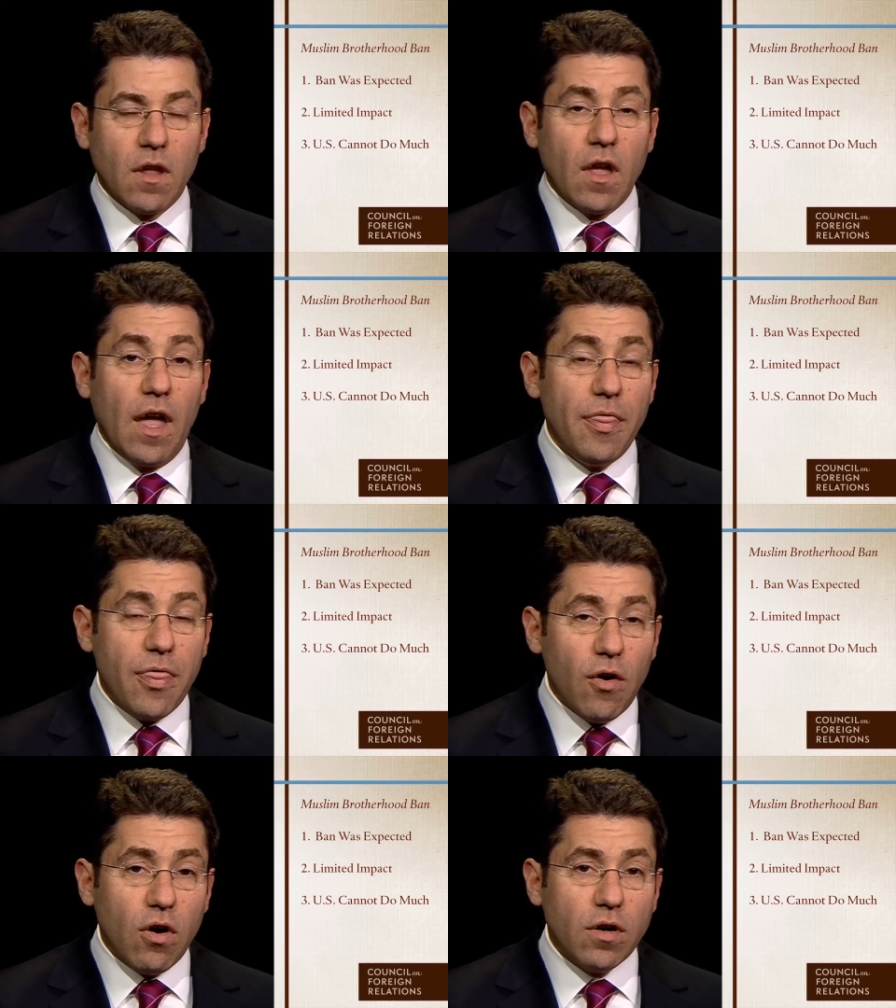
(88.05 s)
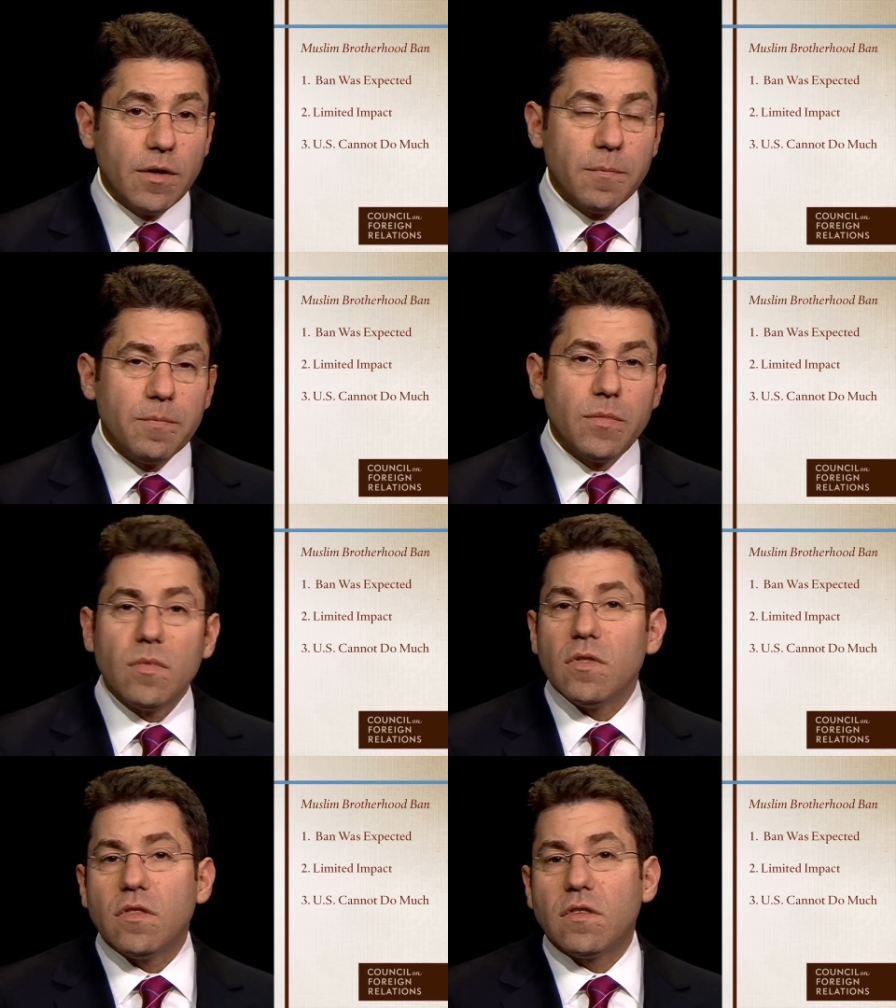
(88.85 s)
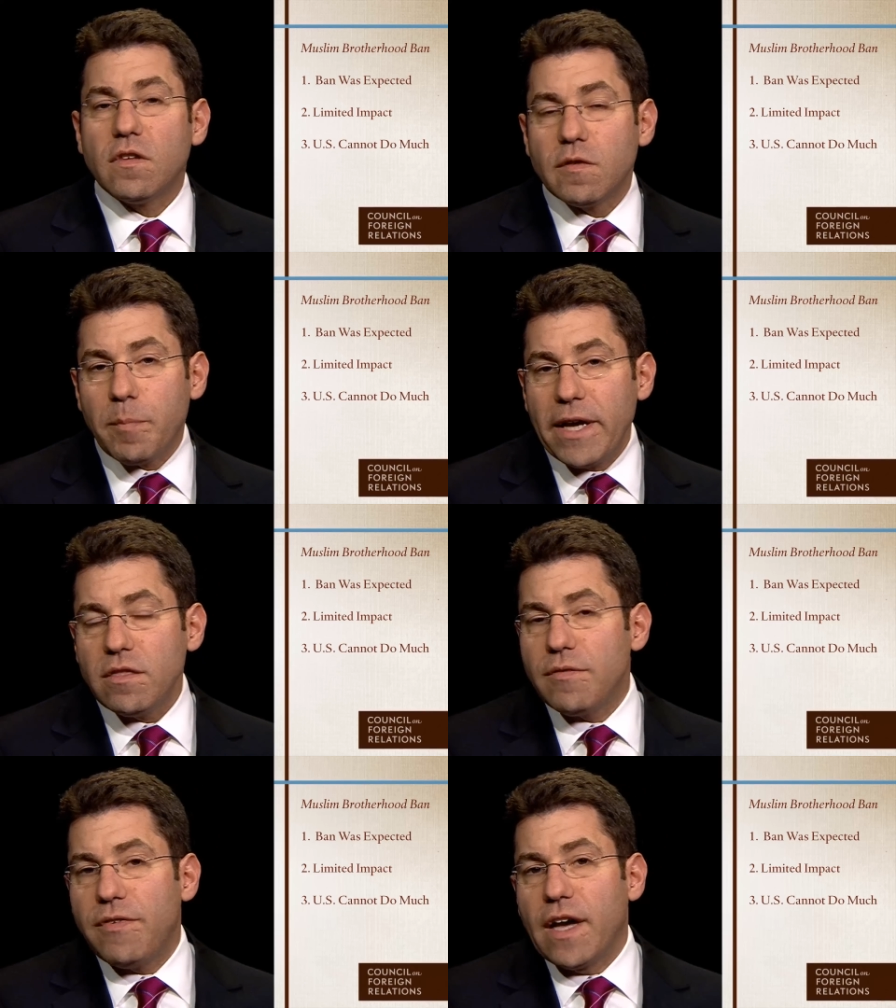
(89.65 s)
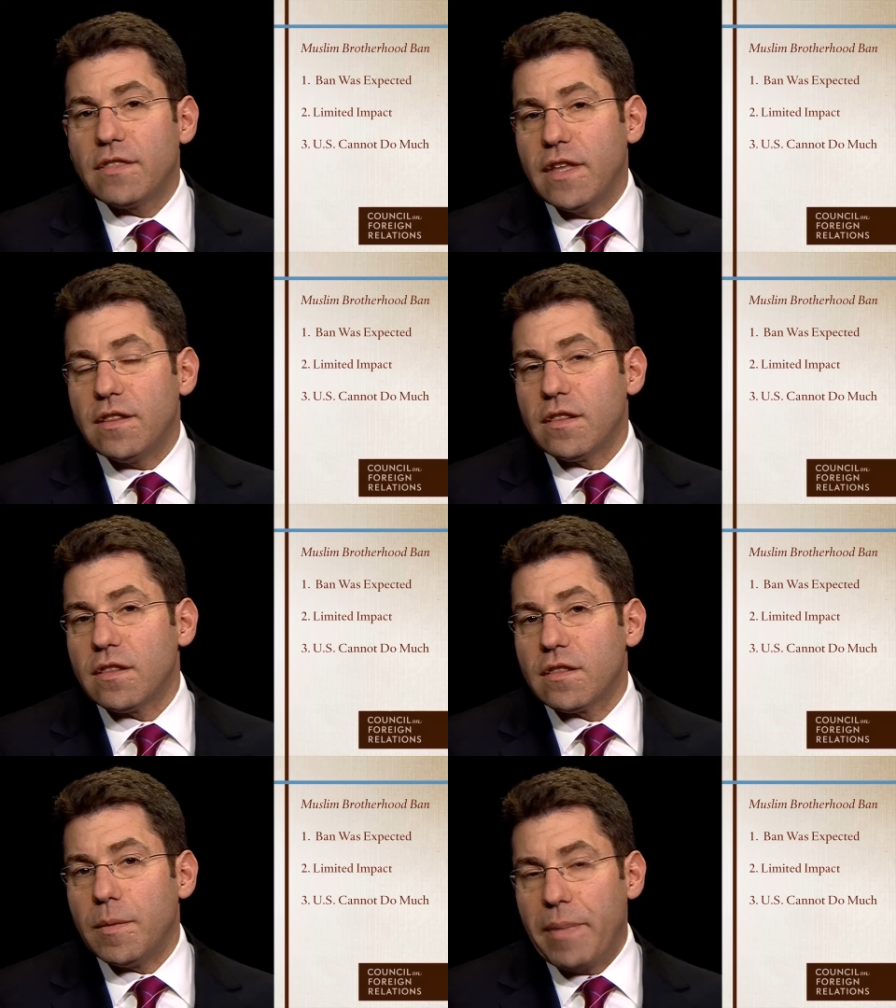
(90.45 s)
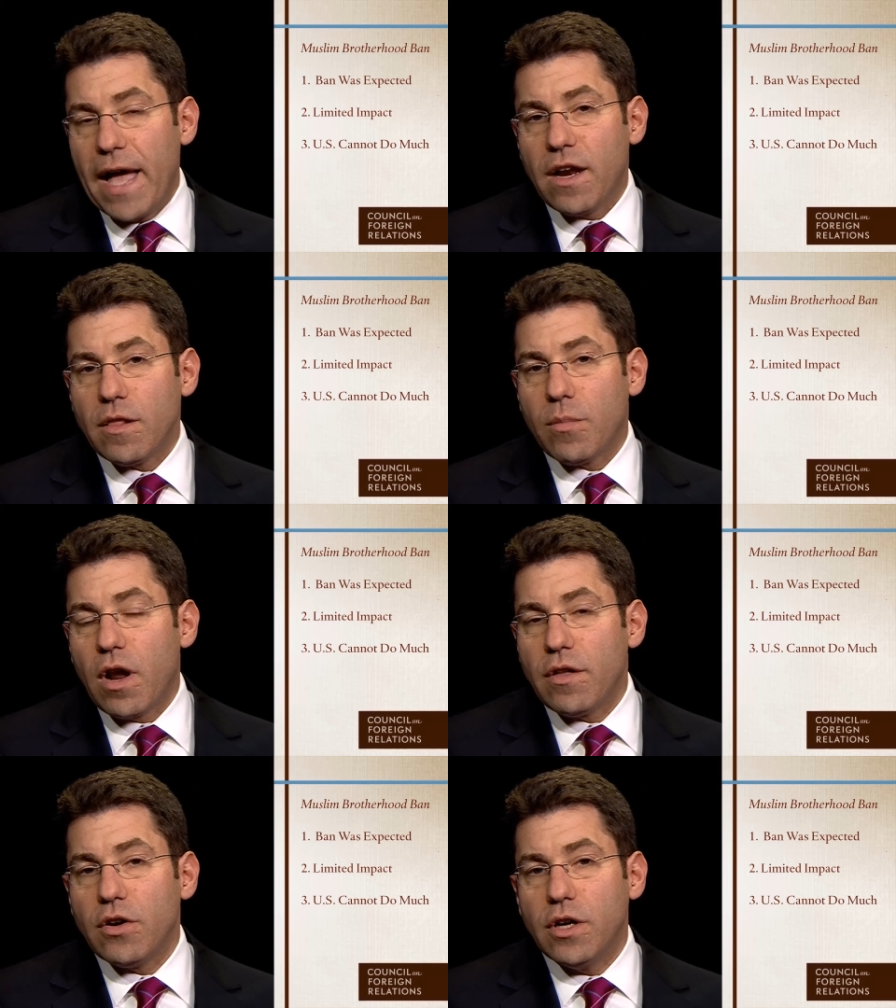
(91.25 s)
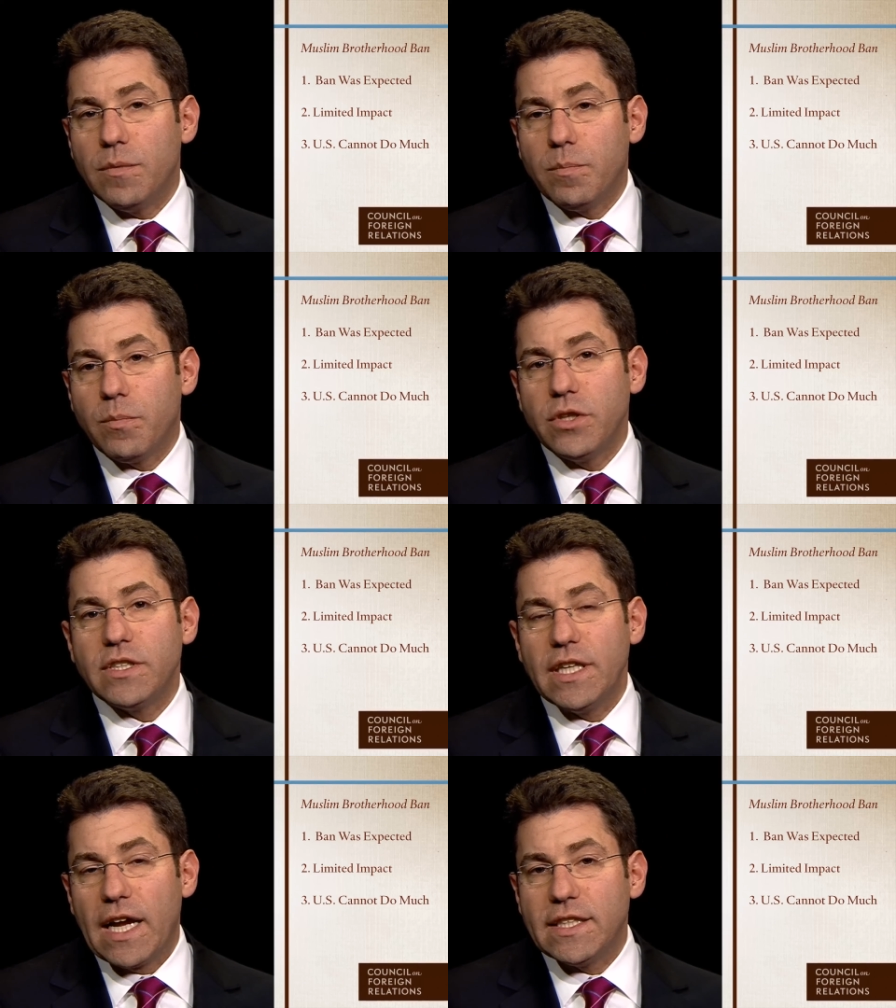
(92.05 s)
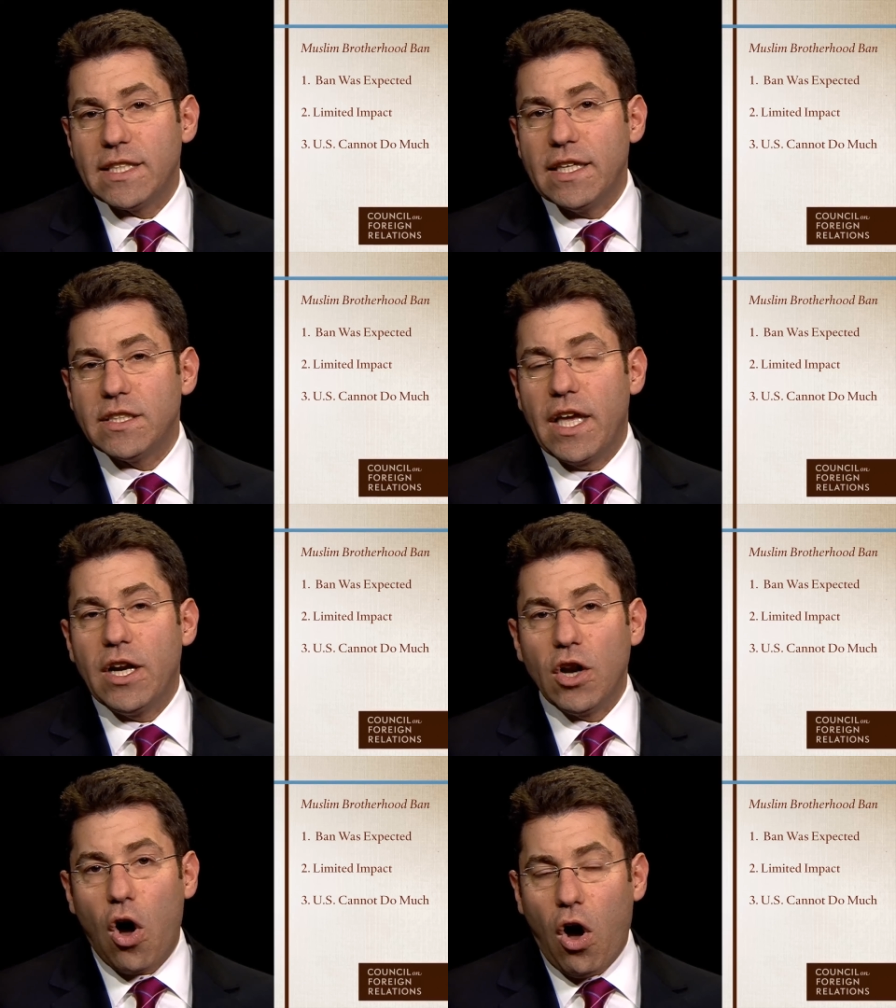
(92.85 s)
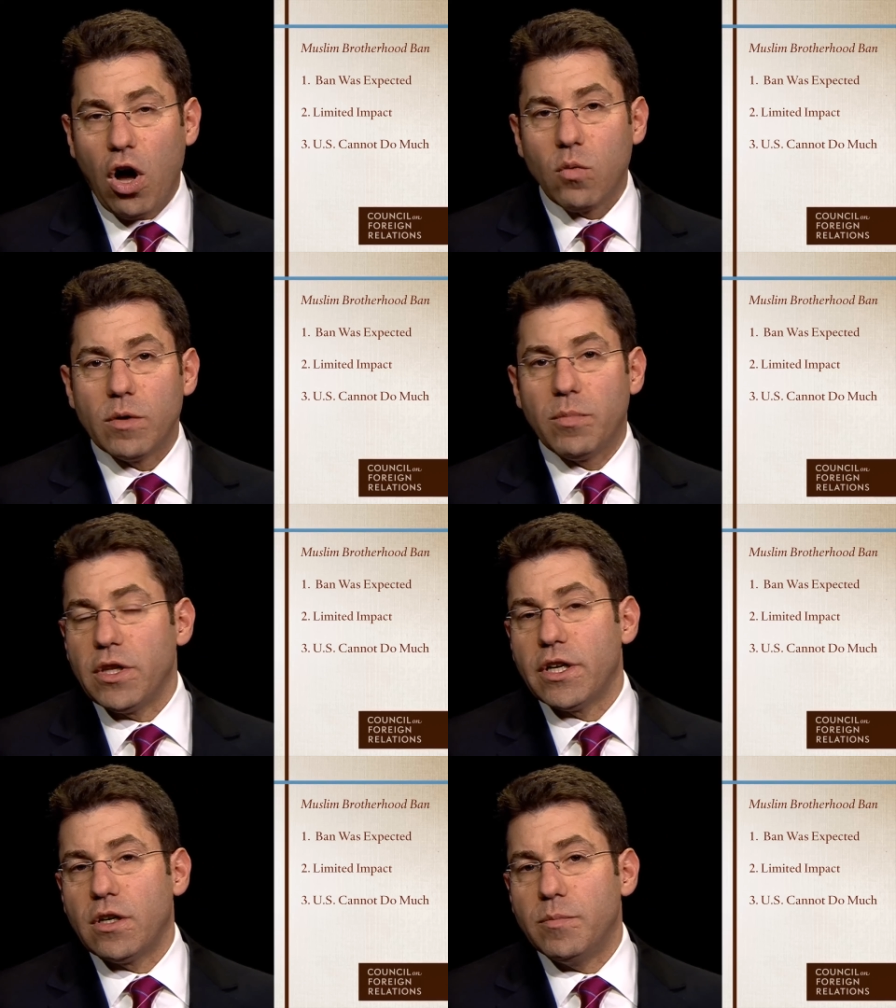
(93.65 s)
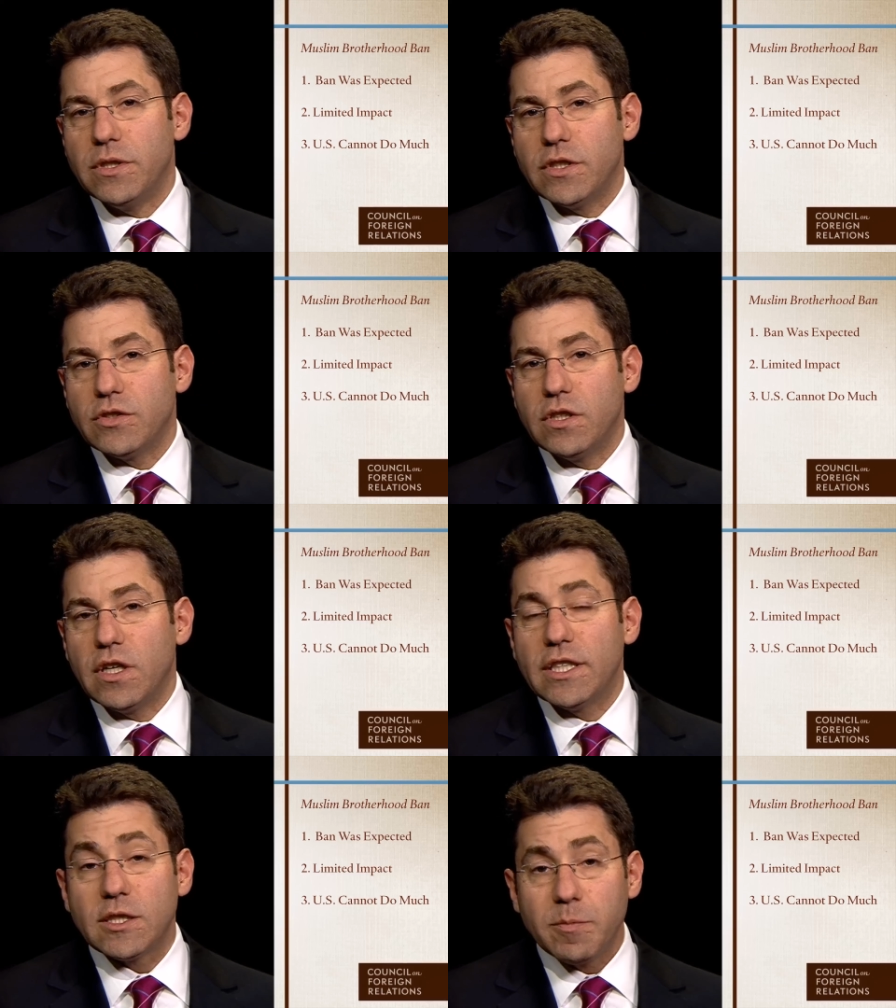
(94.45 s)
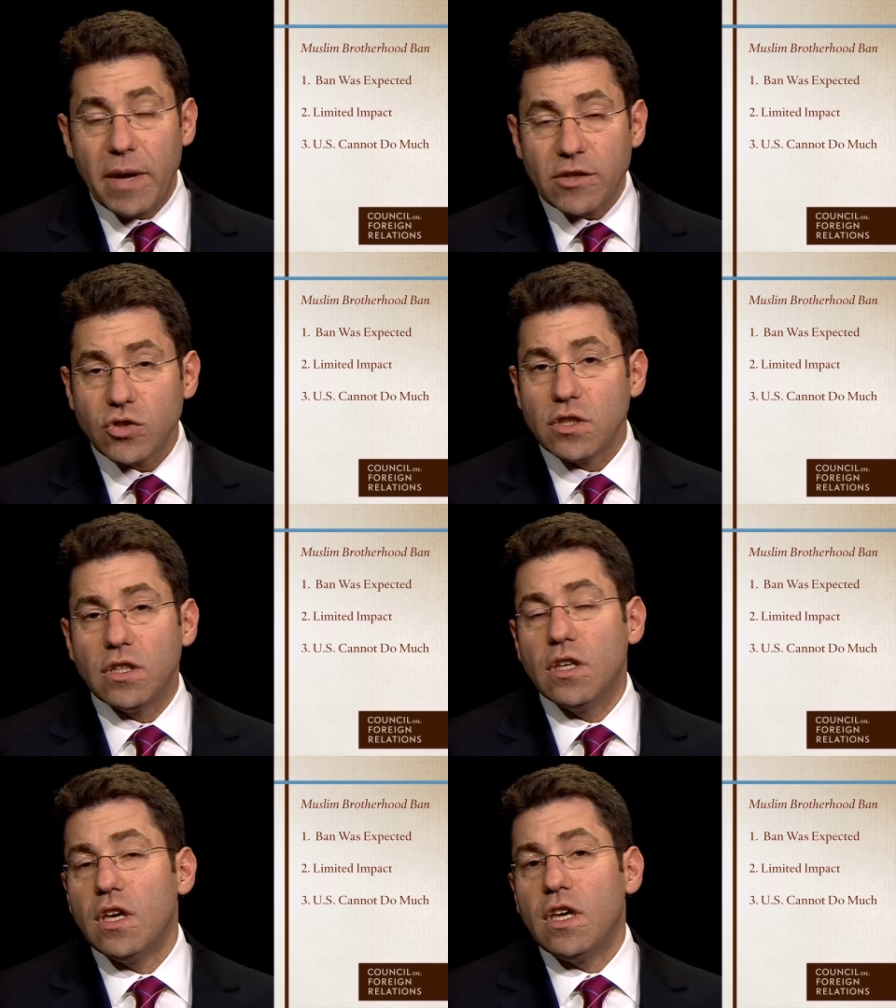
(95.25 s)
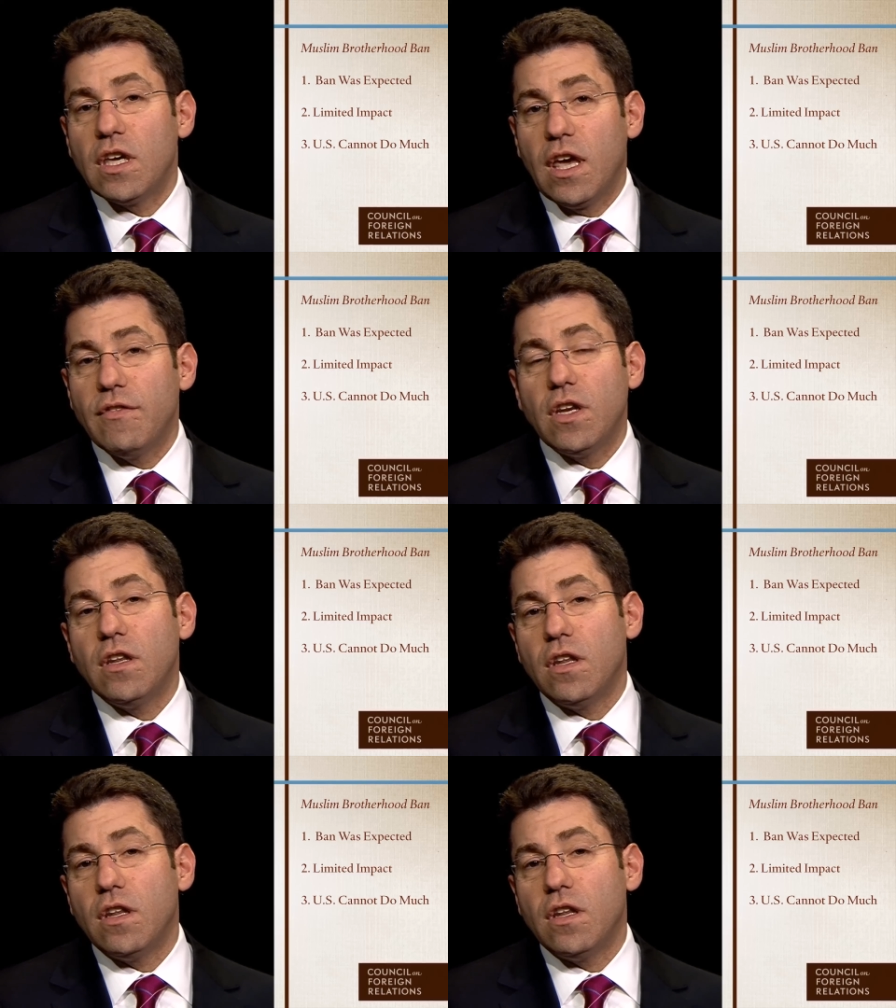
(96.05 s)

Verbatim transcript: And third, despite the fact that the ban on the Brotherhood puts the United States in an awkward political position, especially given